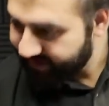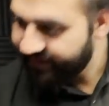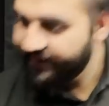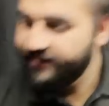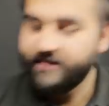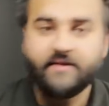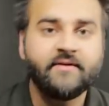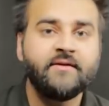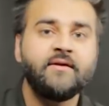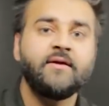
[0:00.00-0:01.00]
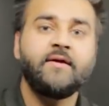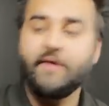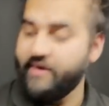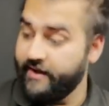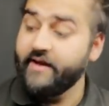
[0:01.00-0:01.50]
run in and start killing
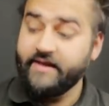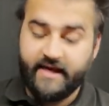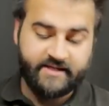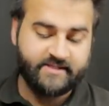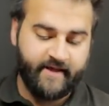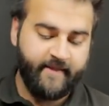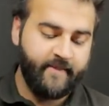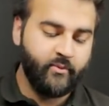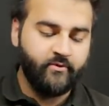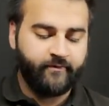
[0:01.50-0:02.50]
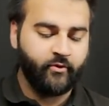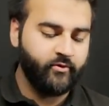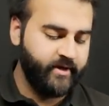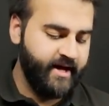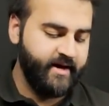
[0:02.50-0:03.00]
multiples of them. Yes, and then the Wolf
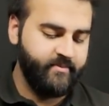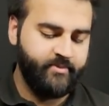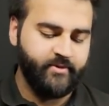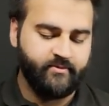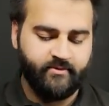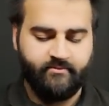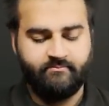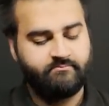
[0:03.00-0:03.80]
Lord and Bjorn.